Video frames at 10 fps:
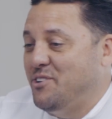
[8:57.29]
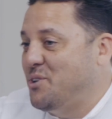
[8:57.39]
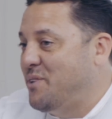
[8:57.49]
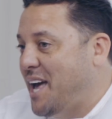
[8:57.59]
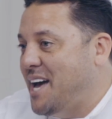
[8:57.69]
you're
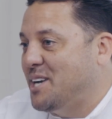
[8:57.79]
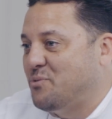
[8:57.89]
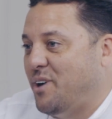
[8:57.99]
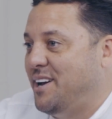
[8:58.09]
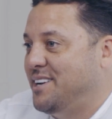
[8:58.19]
doing X,
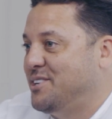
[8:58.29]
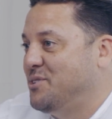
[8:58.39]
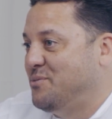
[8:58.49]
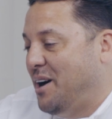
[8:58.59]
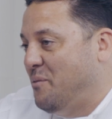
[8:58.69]
why not
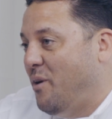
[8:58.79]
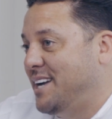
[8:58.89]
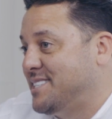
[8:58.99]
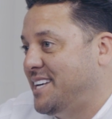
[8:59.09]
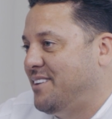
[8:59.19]
do a
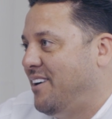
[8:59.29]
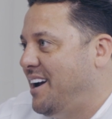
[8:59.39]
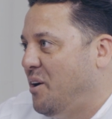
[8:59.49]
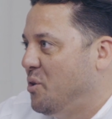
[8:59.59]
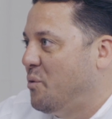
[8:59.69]
YZ,
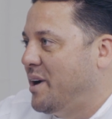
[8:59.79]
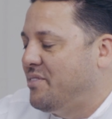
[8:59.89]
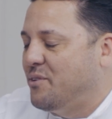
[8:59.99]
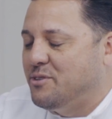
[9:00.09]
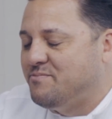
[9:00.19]
right? All the way
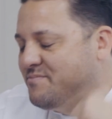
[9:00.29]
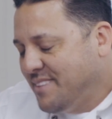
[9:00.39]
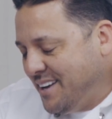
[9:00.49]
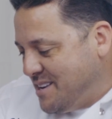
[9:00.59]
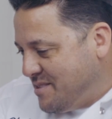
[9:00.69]
through.
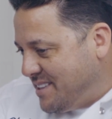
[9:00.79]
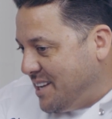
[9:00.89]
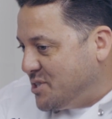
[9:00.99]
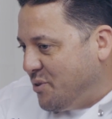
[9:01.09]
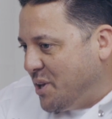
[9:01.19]
It
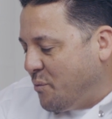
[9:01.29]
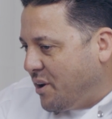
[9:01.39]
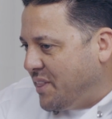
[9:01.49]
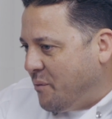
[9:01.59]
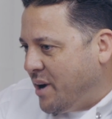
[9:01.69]
doesn't really
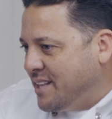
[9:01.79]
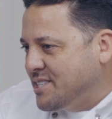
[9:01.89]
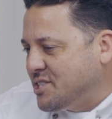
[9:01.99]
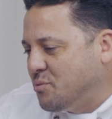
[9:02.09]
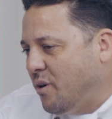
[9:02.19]
work that way, and
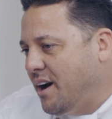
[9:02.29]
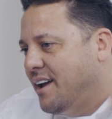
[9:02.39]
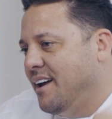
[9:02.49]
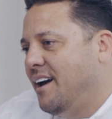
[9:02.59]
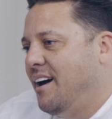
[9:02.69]
this is why.
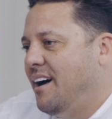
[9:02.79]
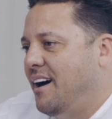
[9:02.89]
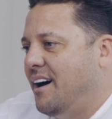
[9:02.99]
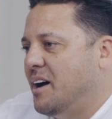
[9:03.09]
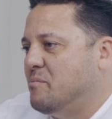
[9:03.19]

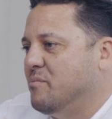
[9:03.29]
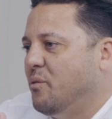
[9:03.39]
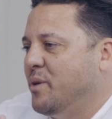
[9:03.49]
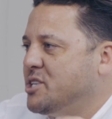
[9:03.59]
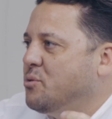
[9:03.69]

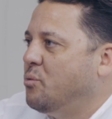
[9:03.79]
We do